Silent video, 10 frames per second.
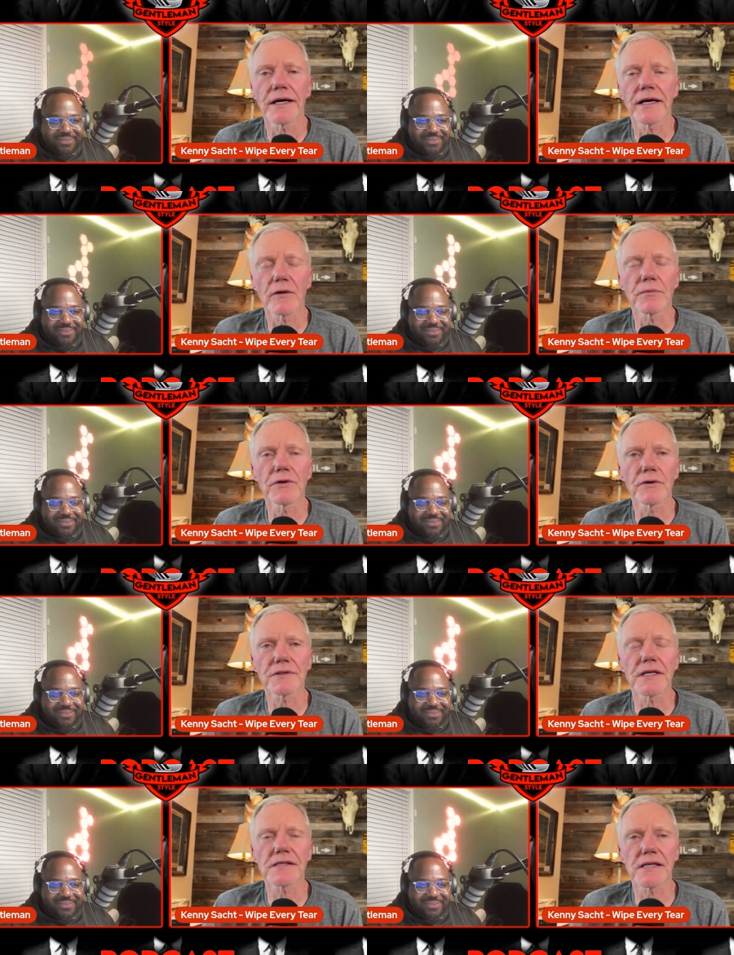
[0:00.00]
Speaker 1: help
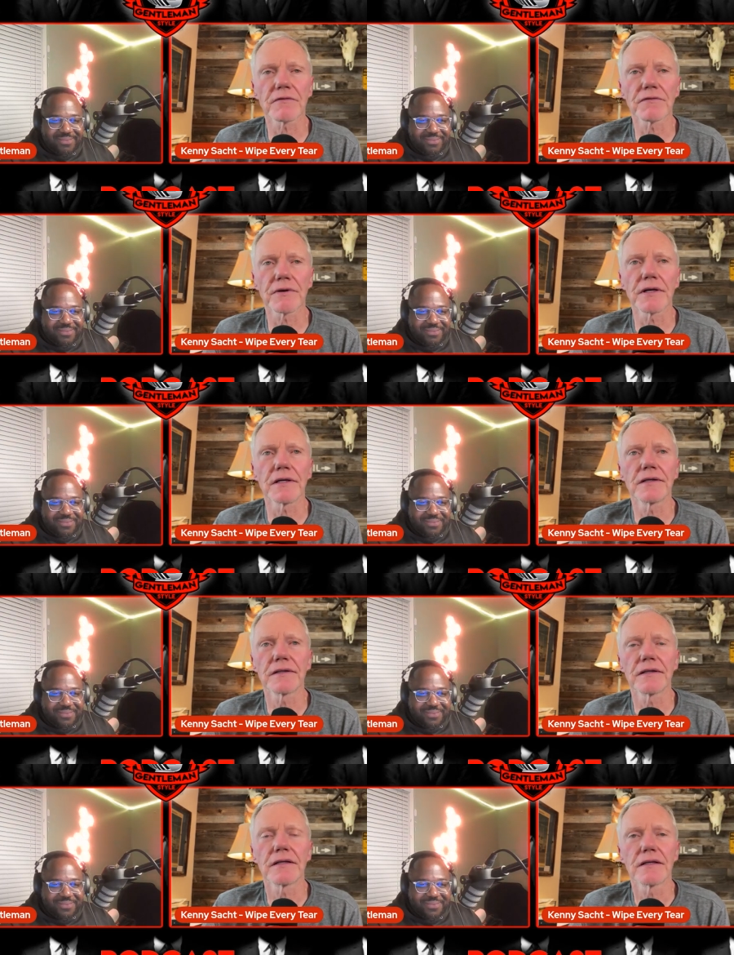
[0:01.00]
girls get set free.
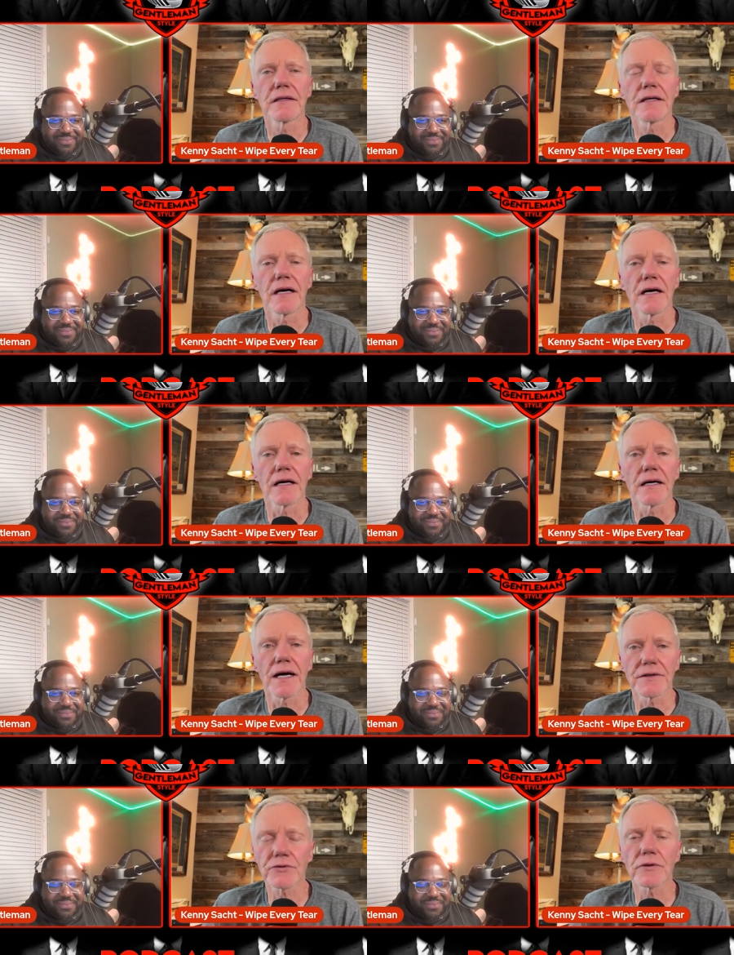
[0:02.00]
Uh,
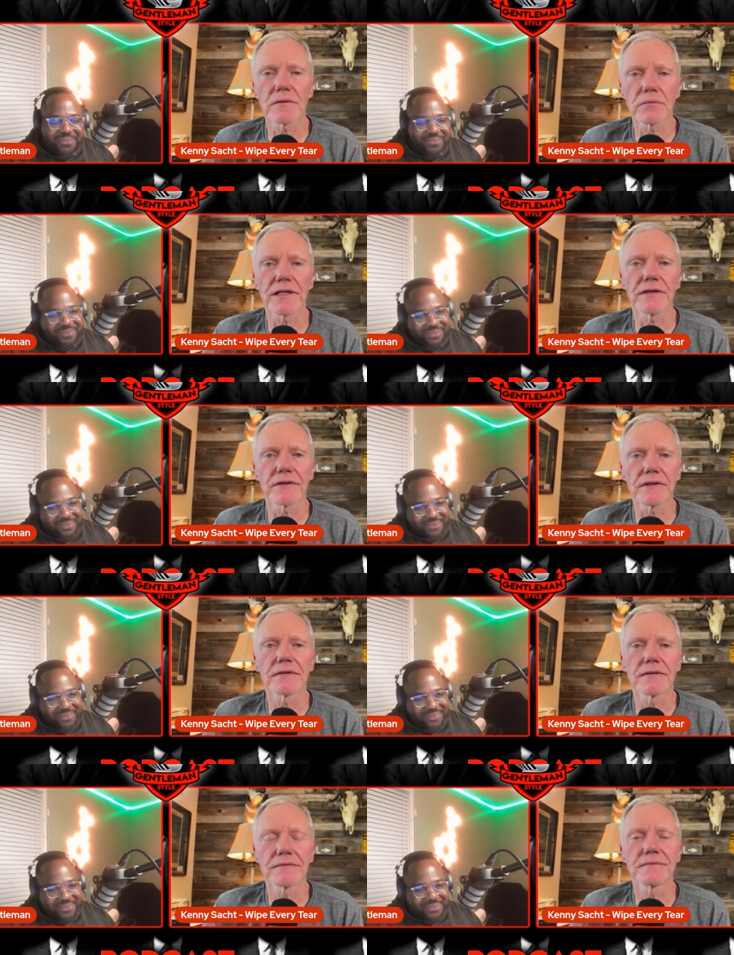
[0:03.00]
I truly believe it.
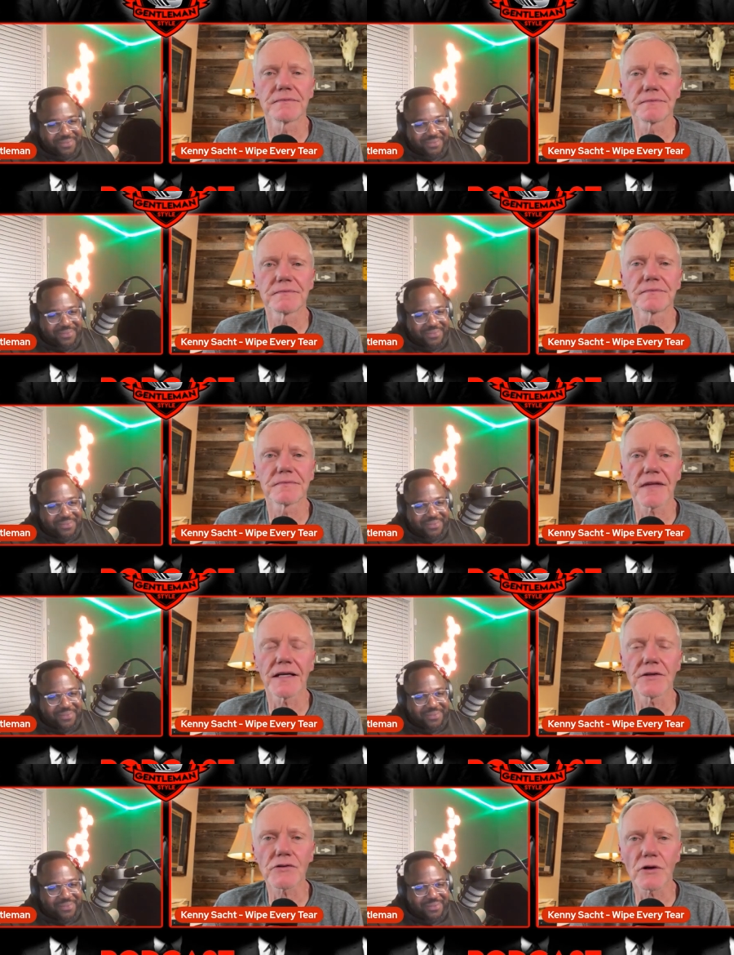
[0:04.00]

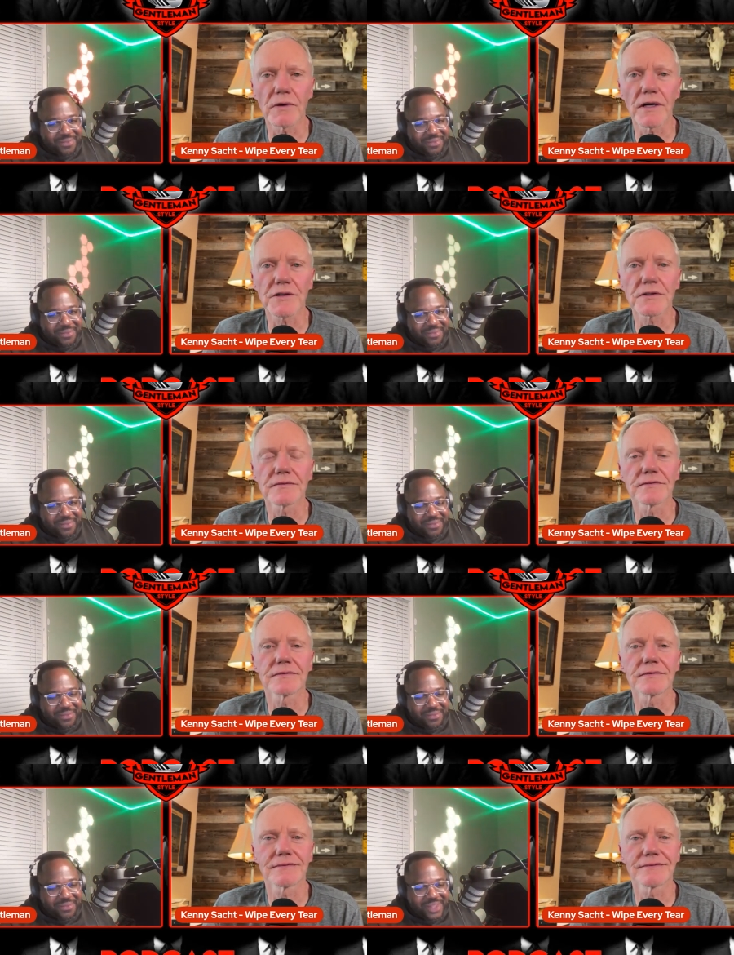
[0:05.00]
Thank you so much.
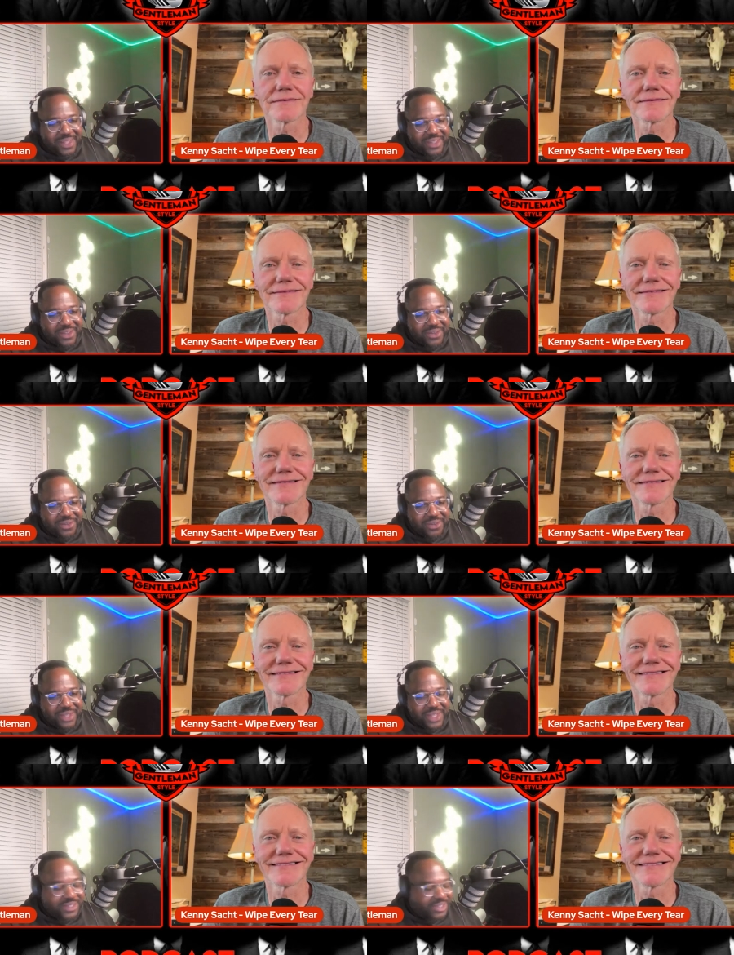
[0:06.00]
Speaker 2: Thank you.
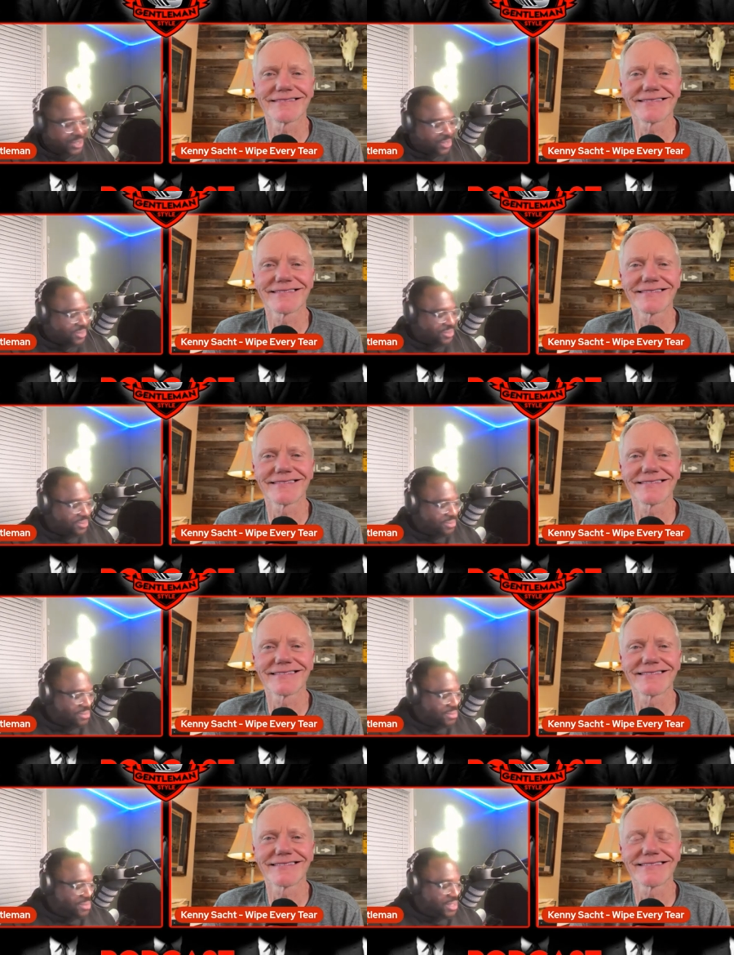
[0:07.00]
That's a goal.
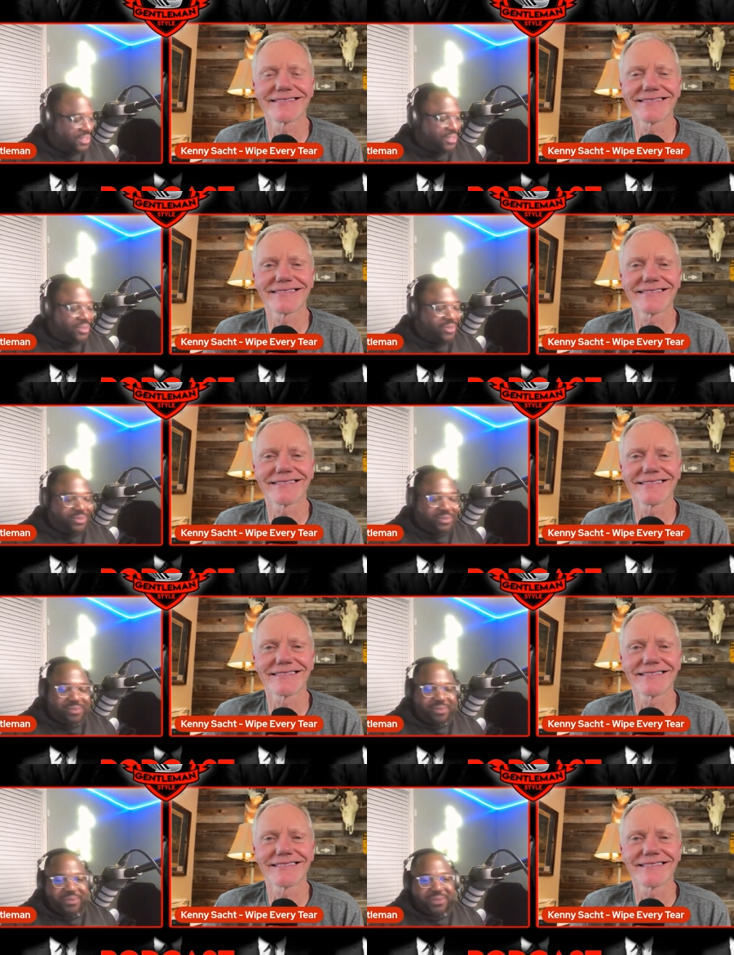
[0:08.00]
That's a goal.
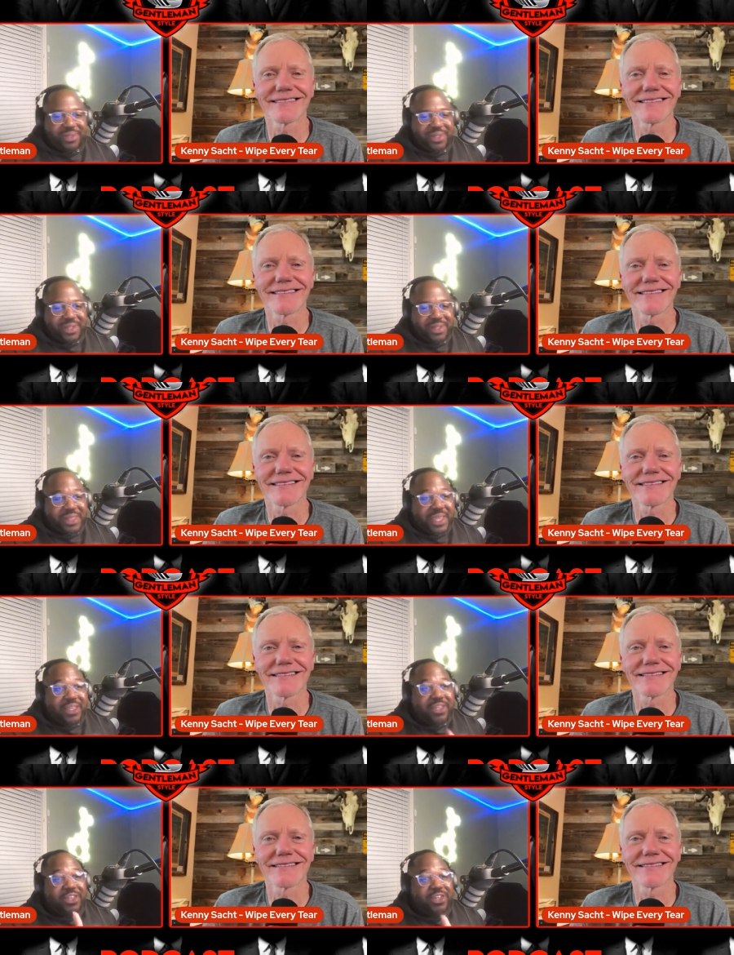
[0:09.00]

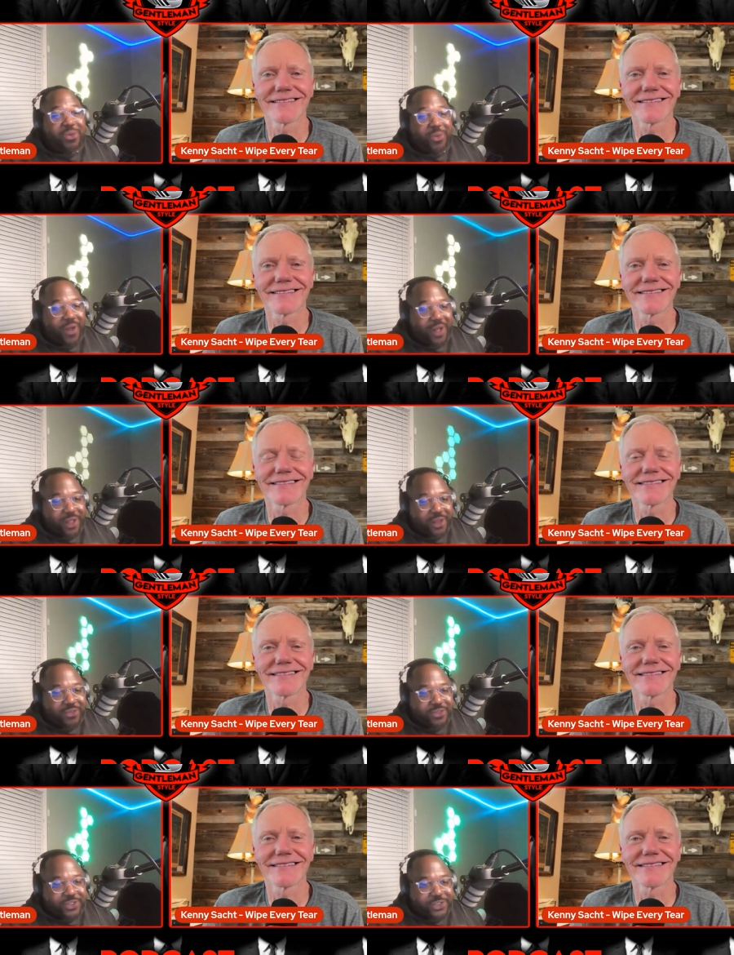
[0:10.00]
Thank you all
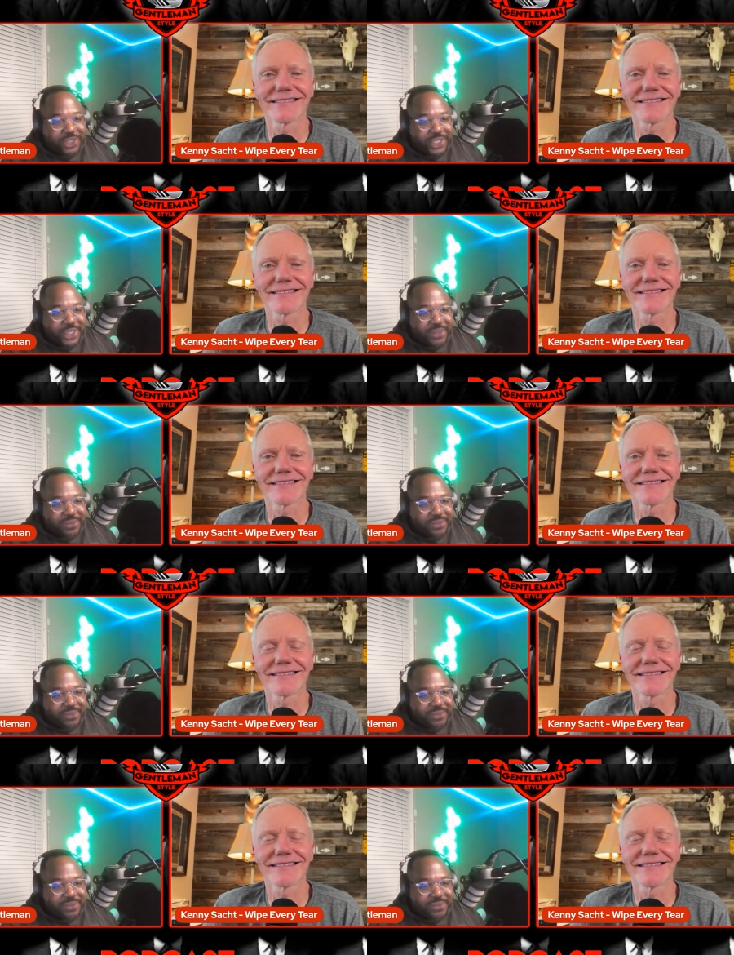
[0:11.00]
for tuning in.